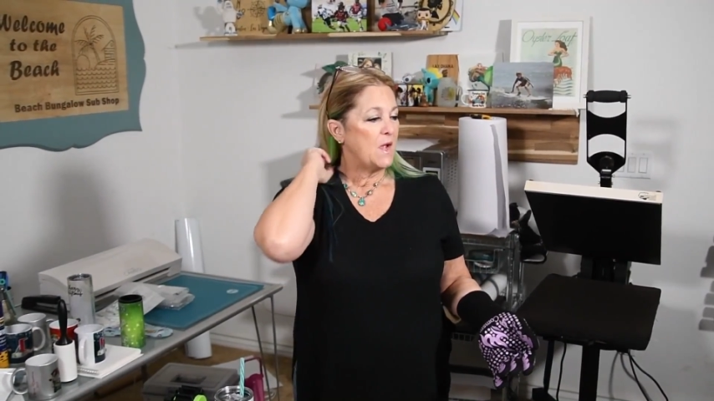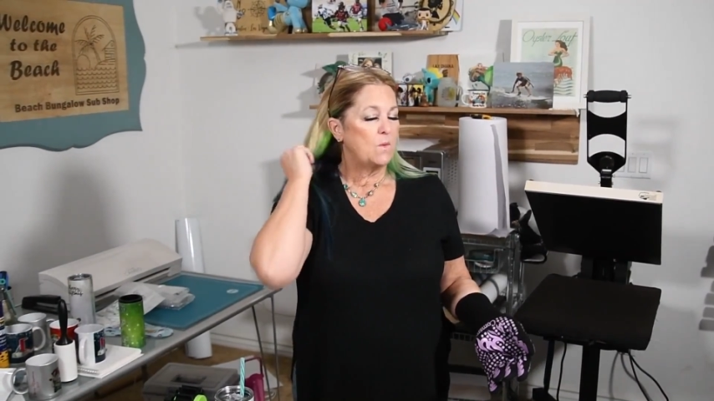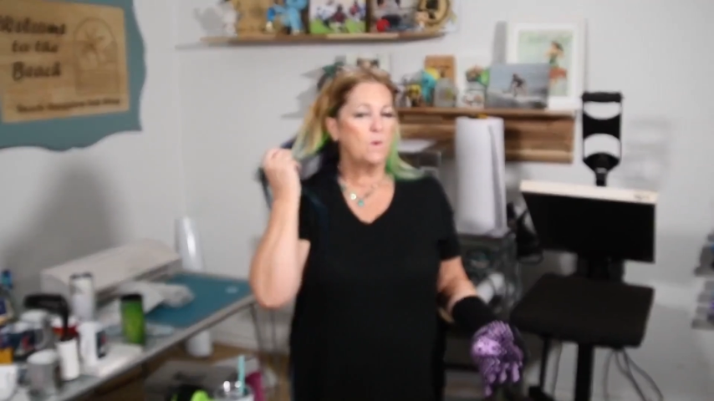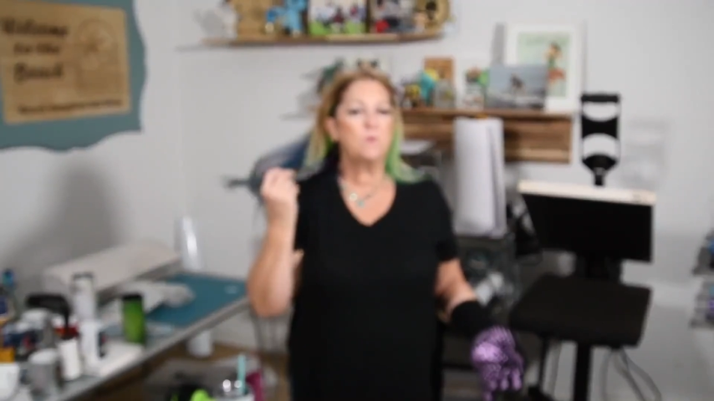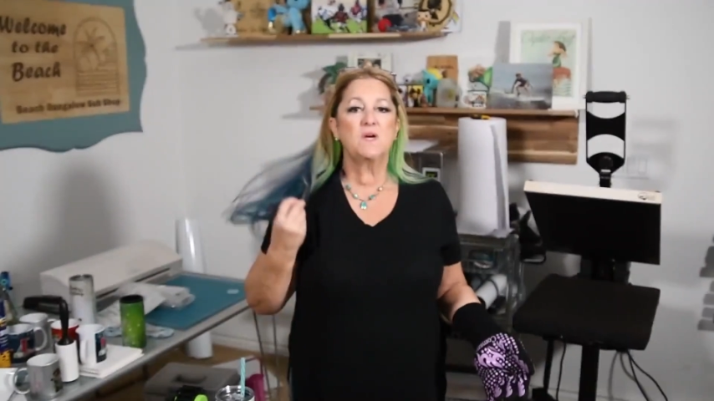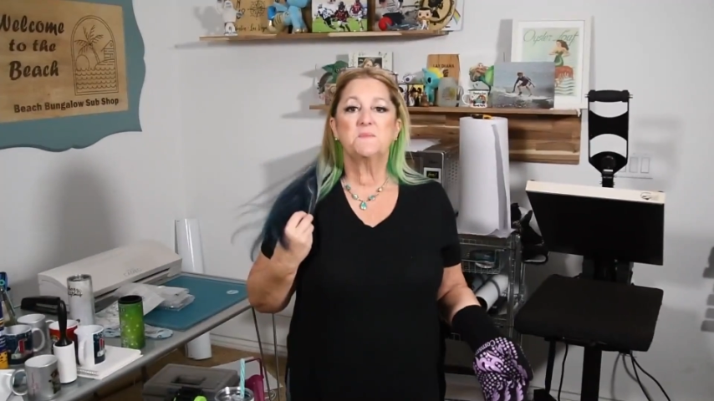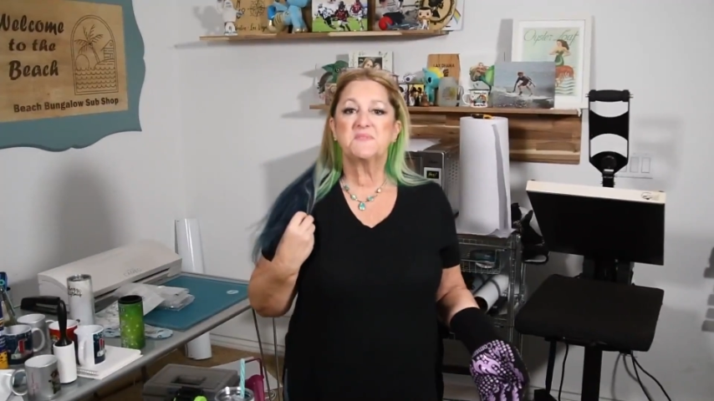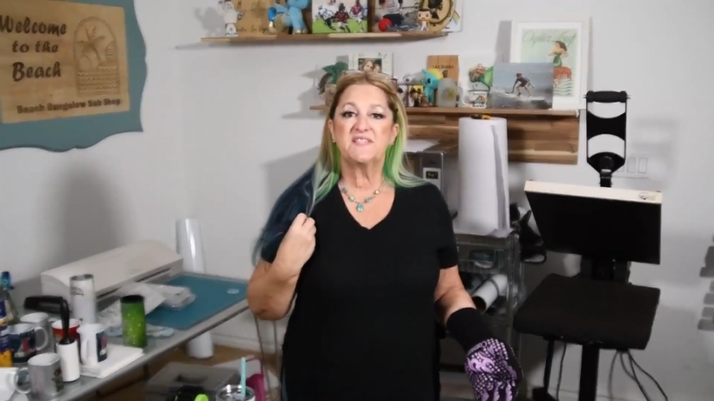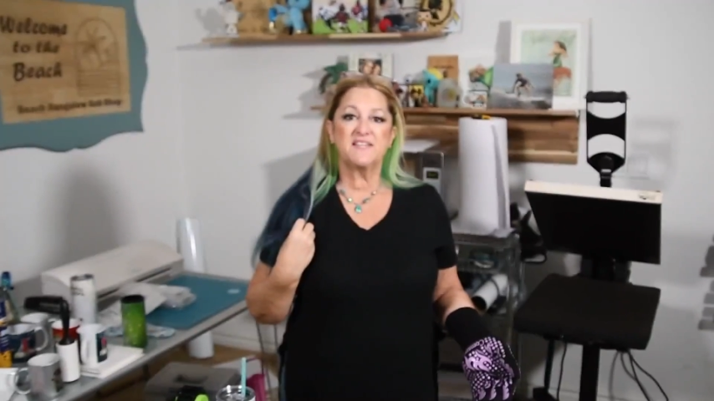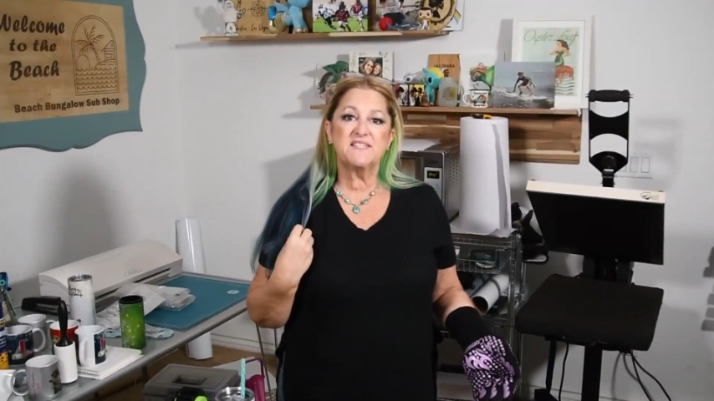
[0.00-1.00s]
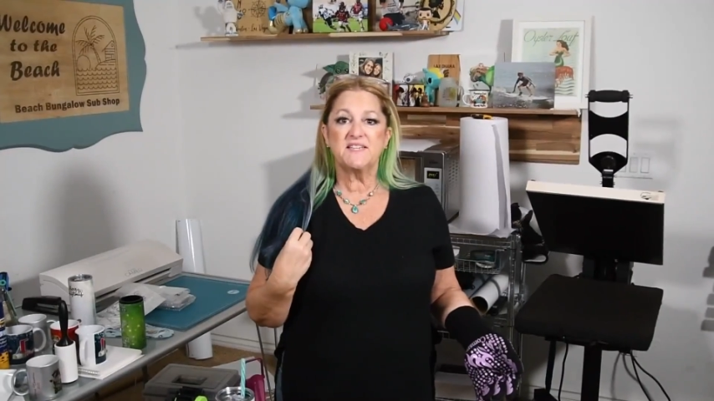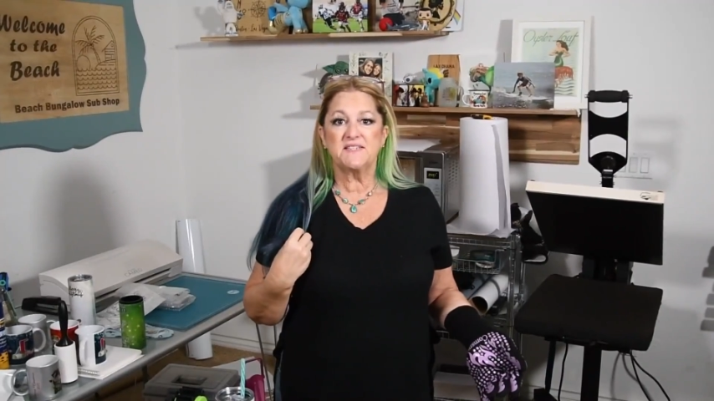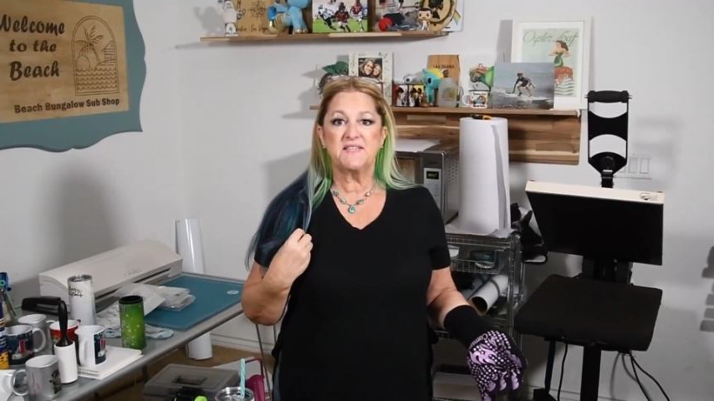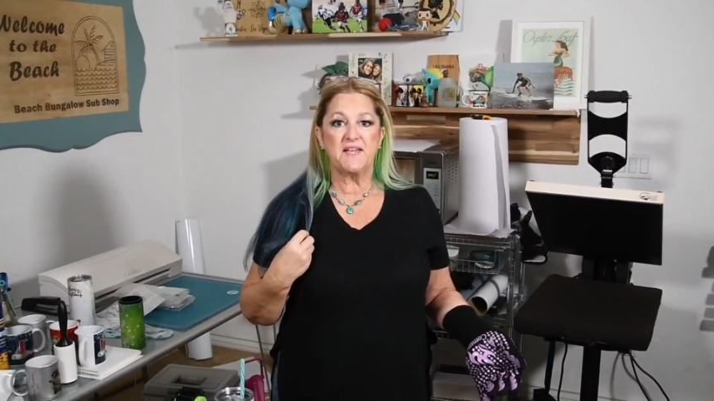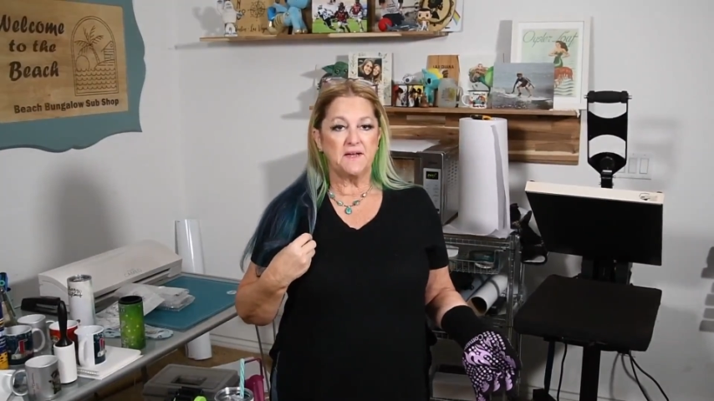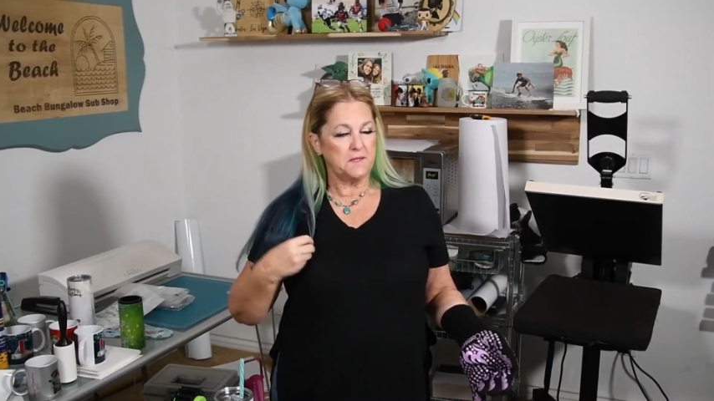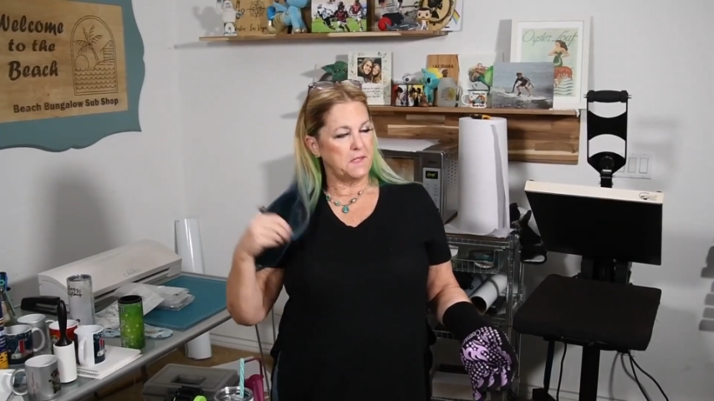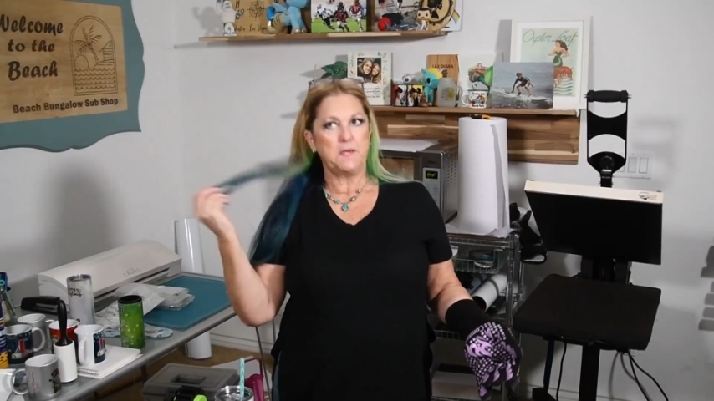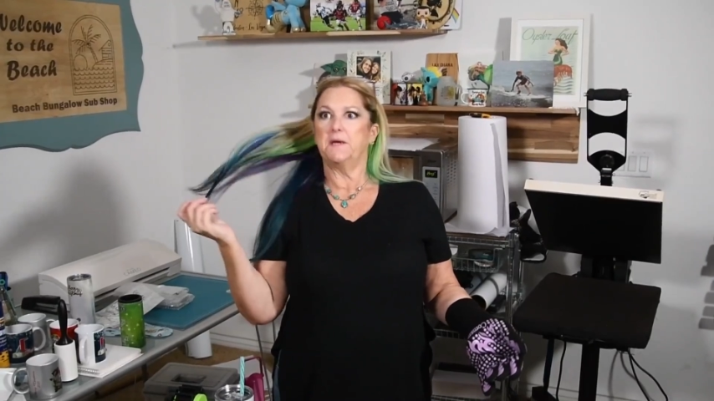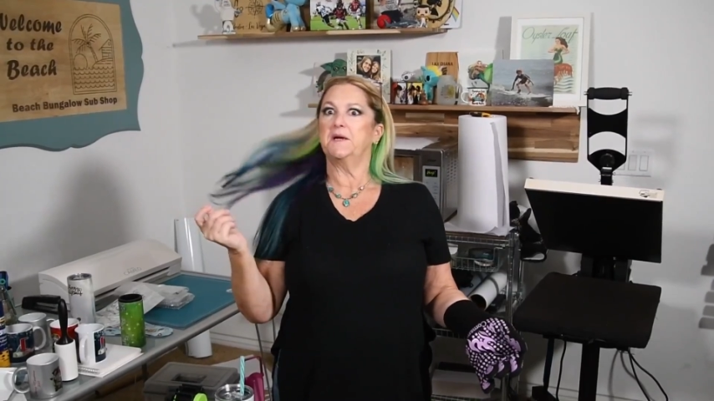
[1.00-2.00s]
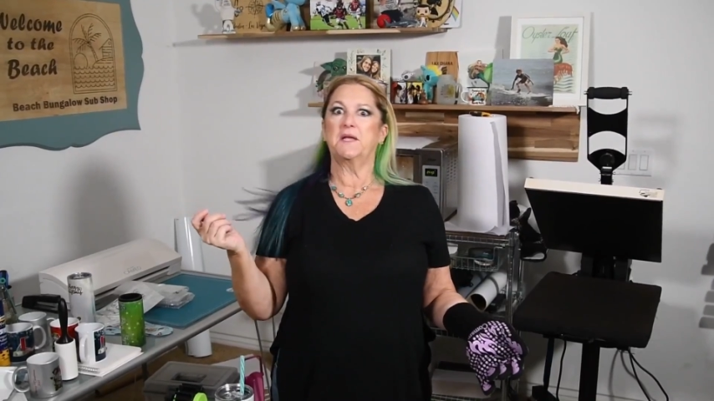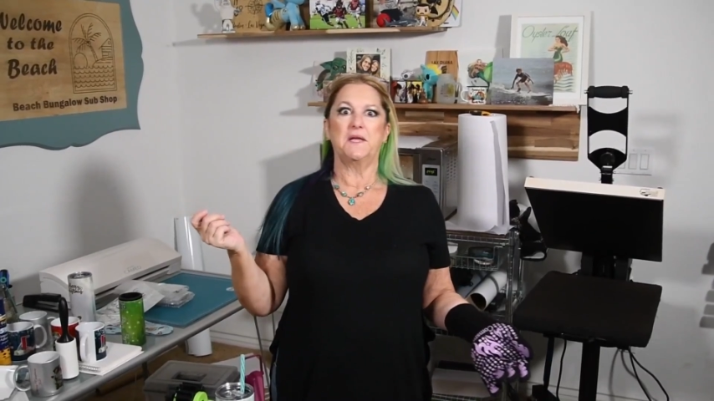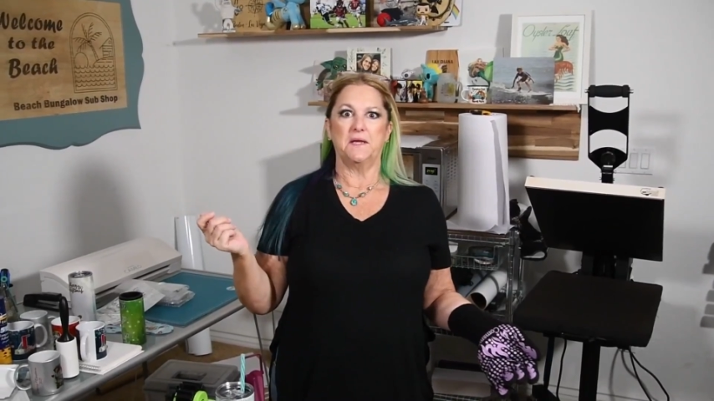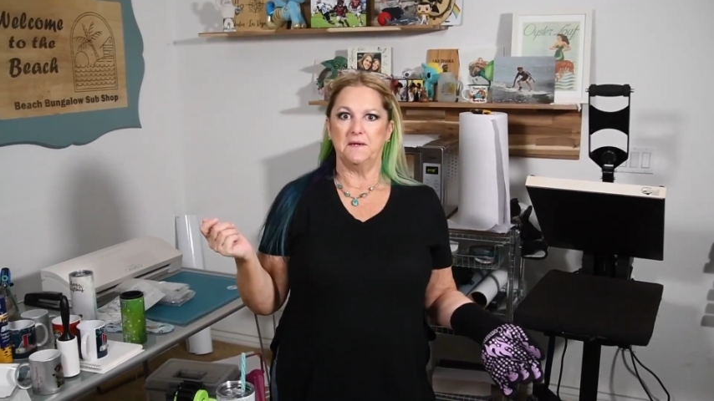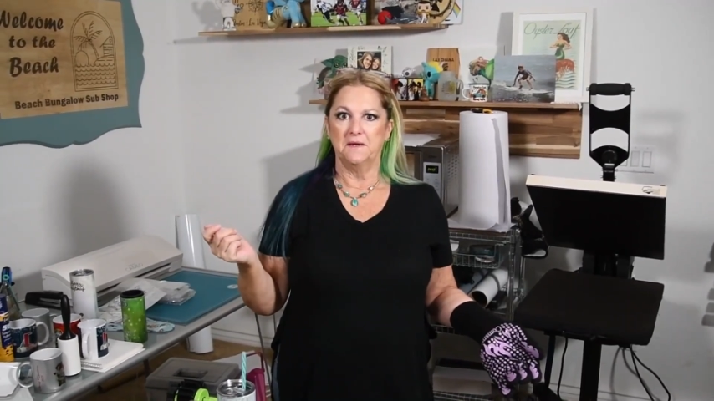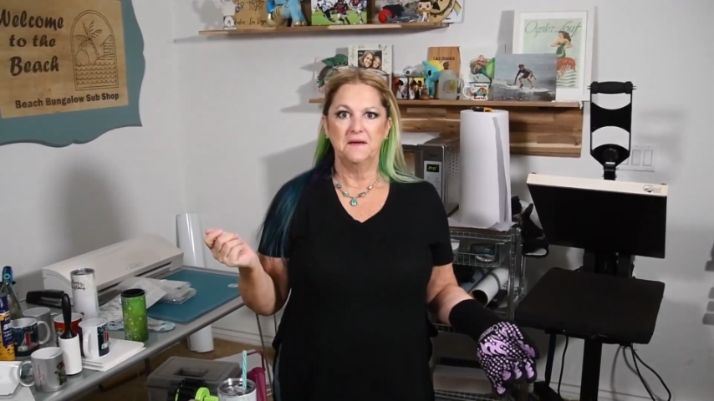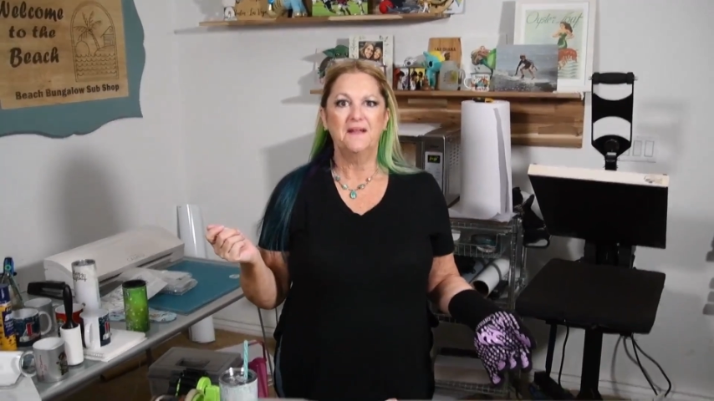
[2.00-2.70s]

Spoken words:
woke up sexy as hell again.